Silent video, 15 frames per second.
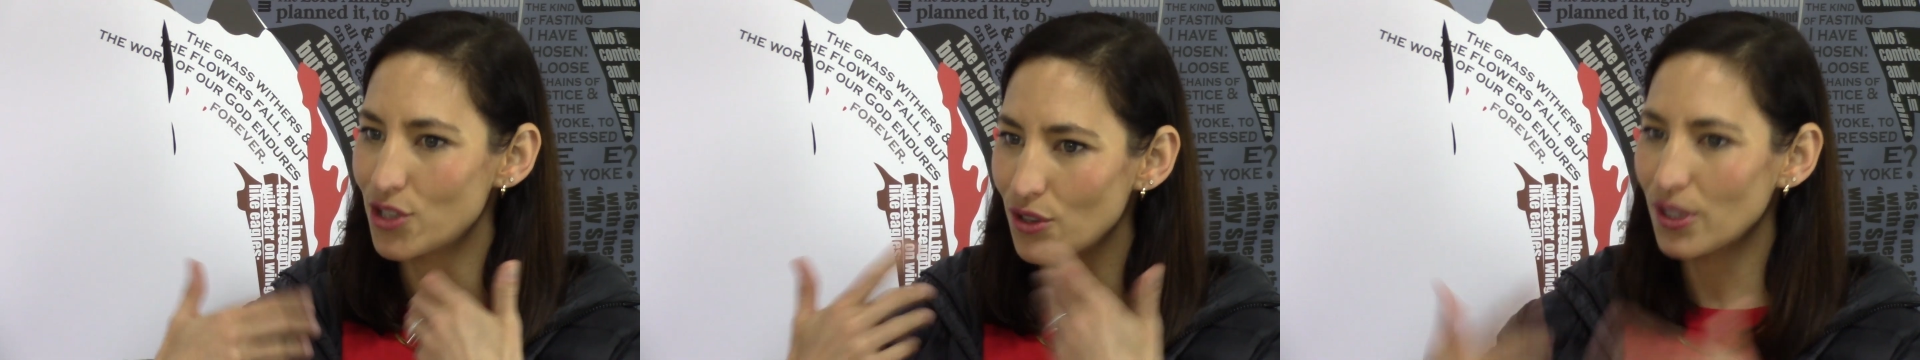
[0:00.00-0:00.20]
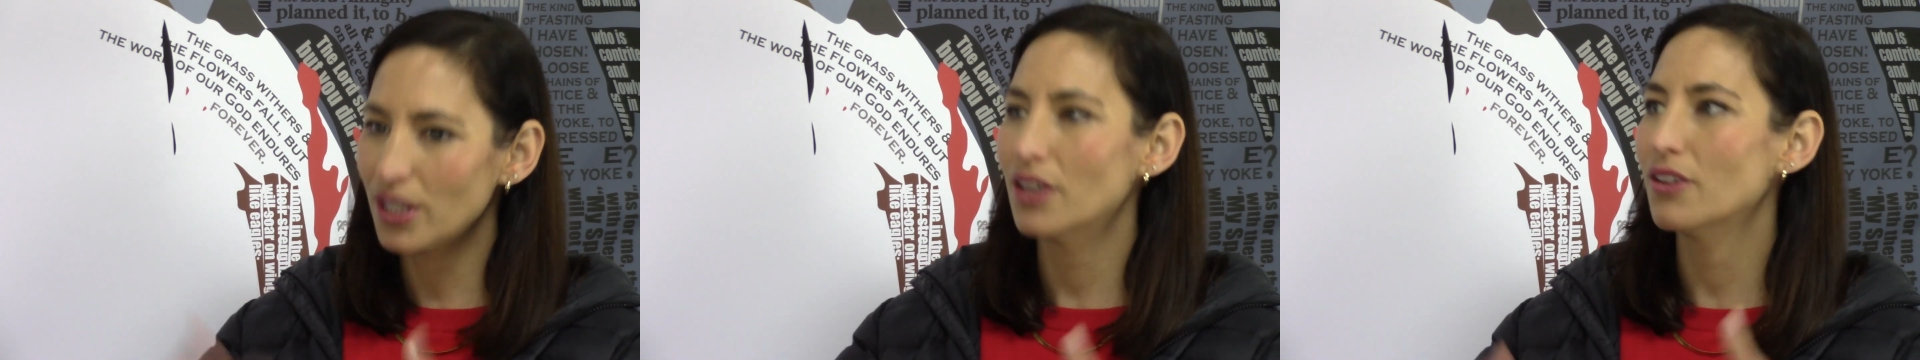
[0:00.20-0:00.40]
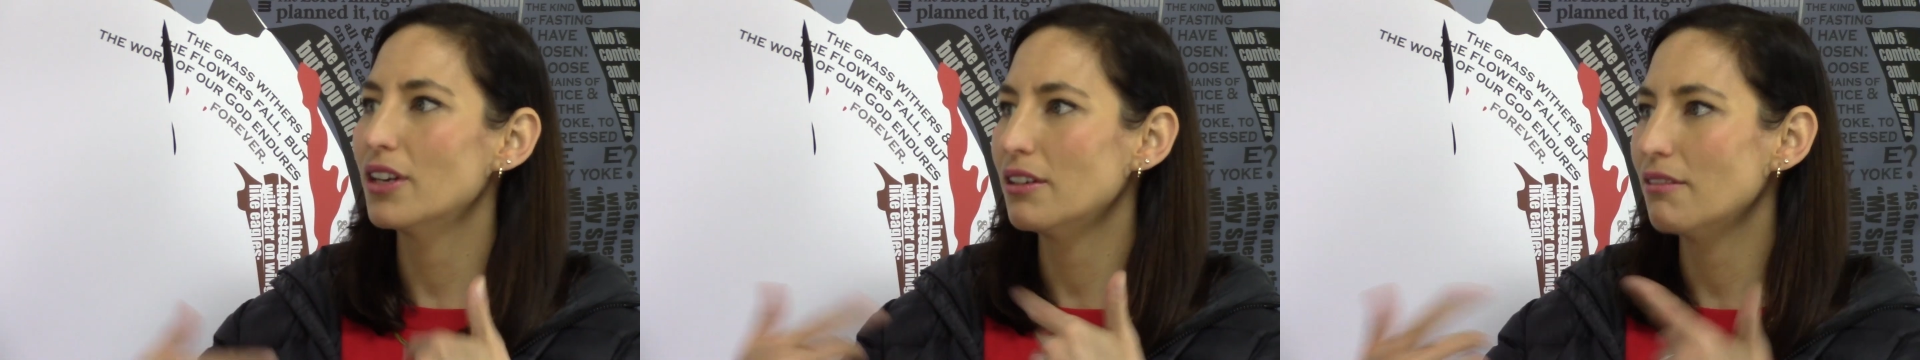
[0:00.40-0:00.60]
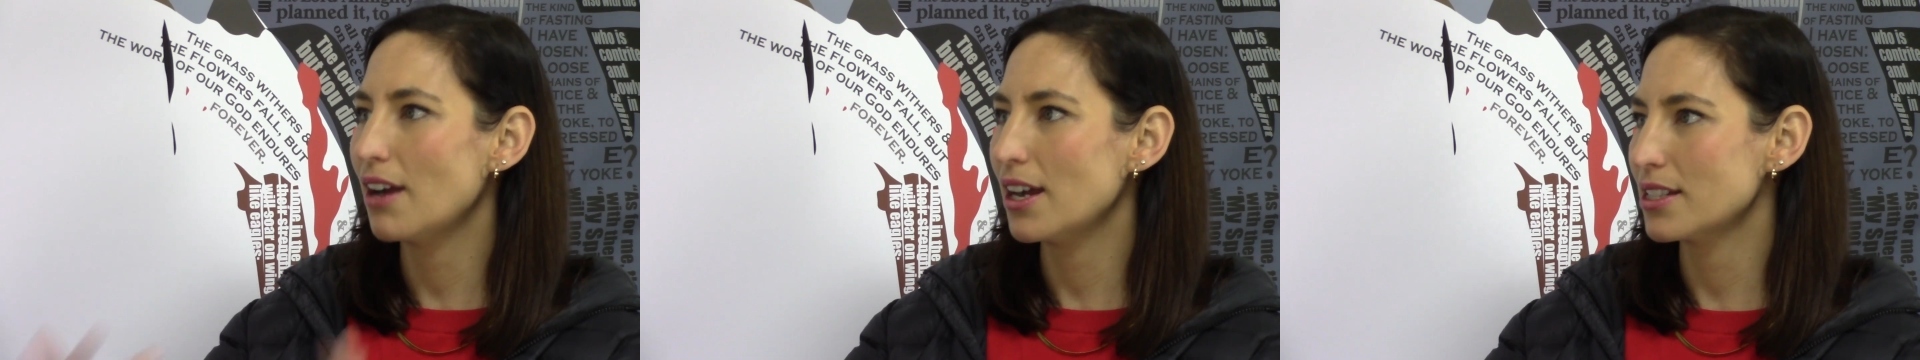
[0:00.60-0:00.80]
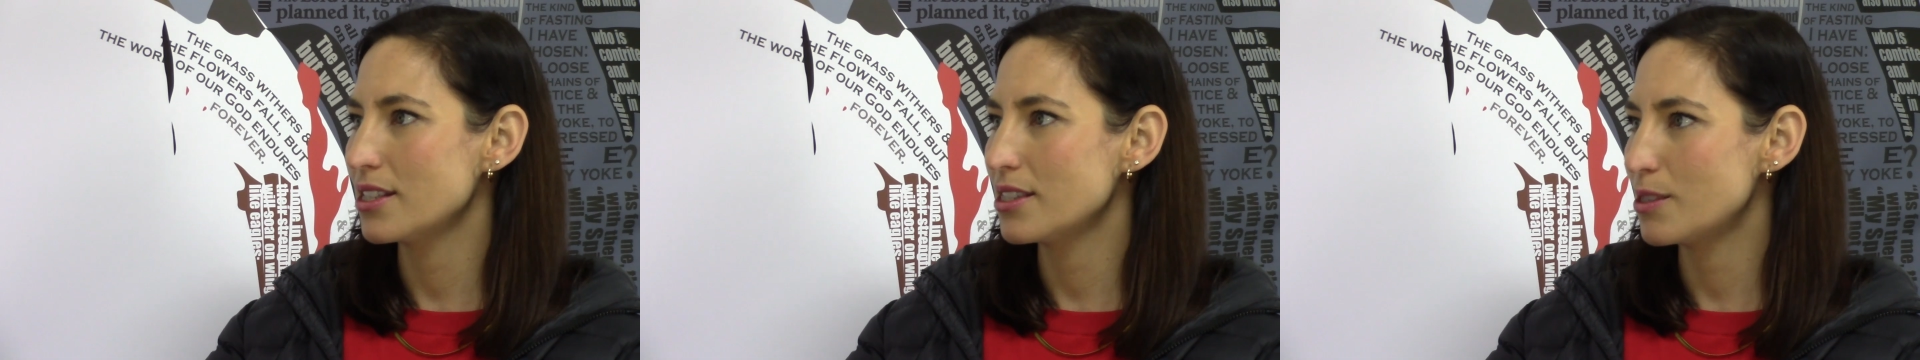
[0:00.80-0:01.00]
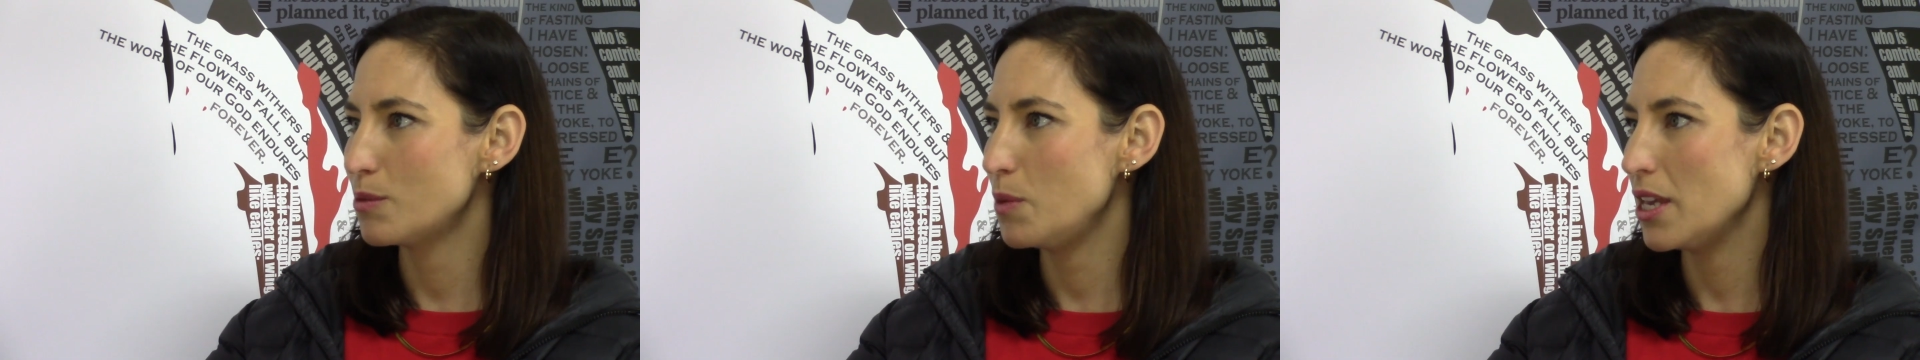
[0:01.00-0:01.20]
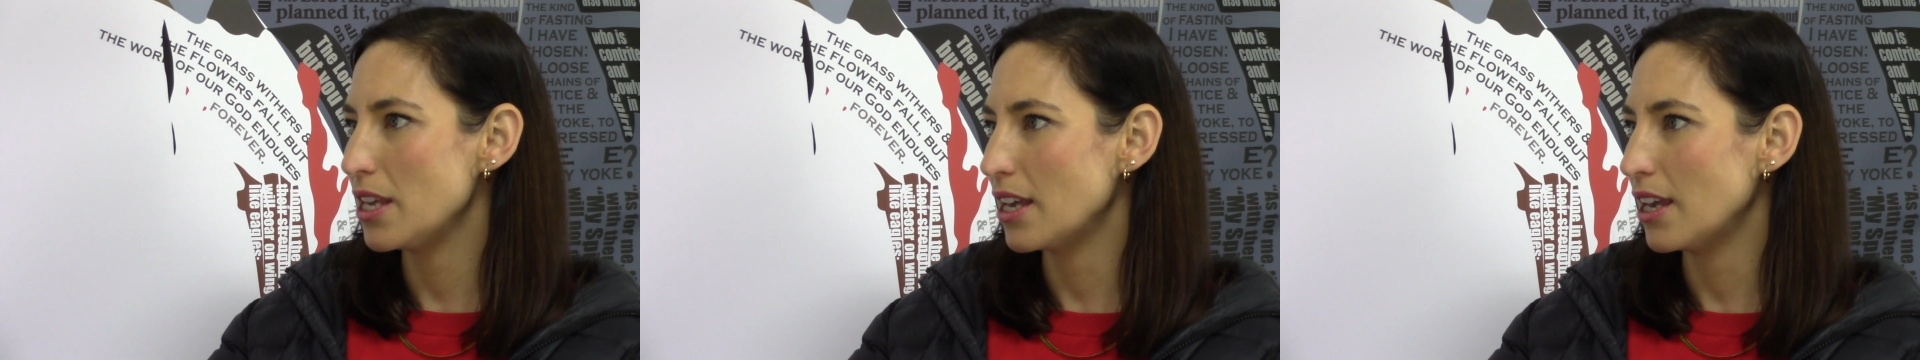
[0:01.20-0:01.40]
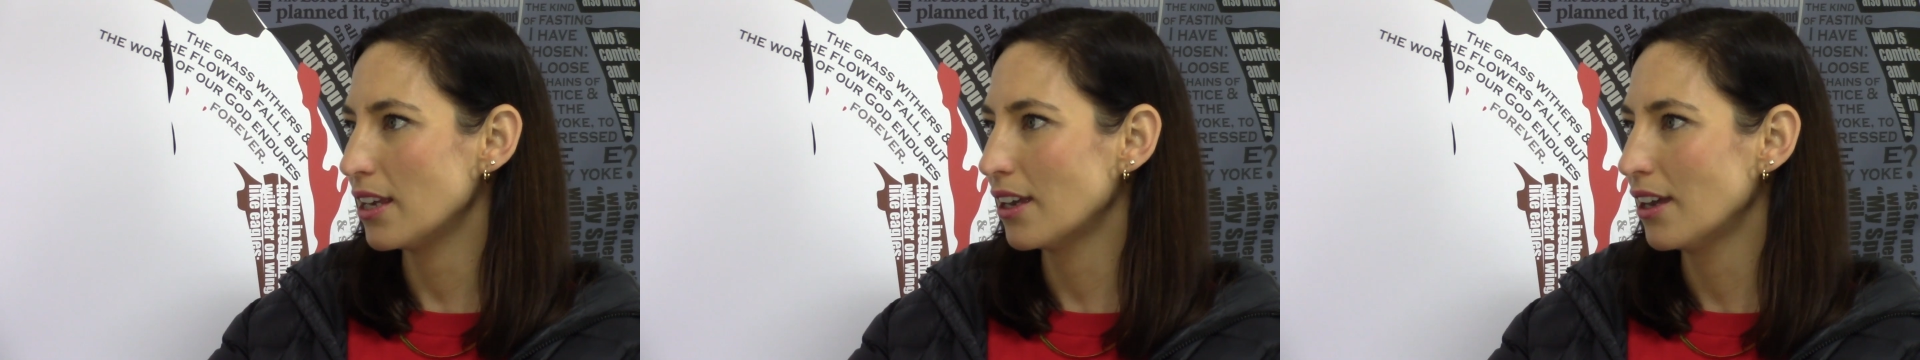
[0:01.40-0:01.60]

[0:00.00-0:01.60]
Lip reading: you're hearing right and speaking.